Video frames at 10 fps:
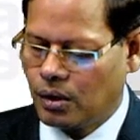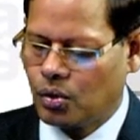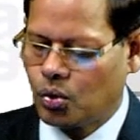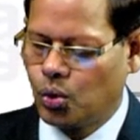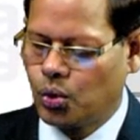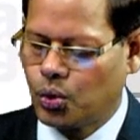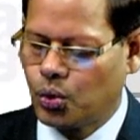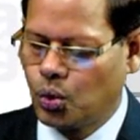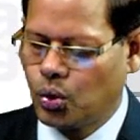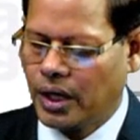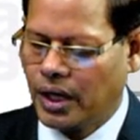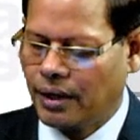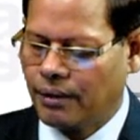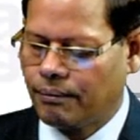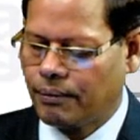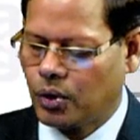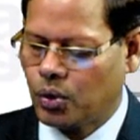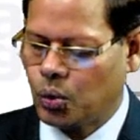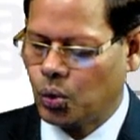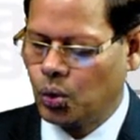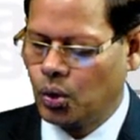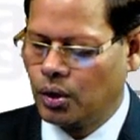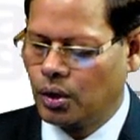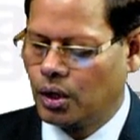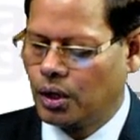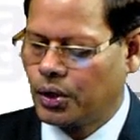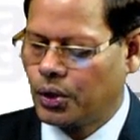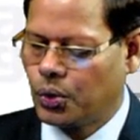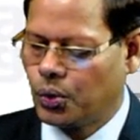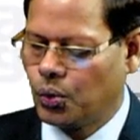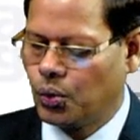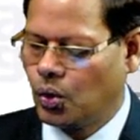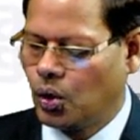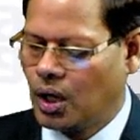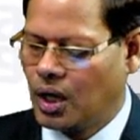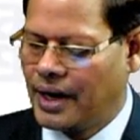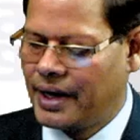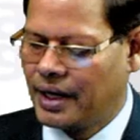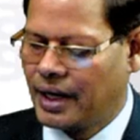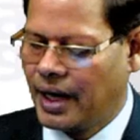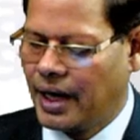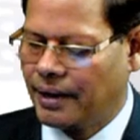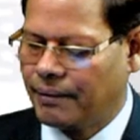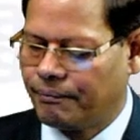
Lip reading: rule 2K, rule 2 and K.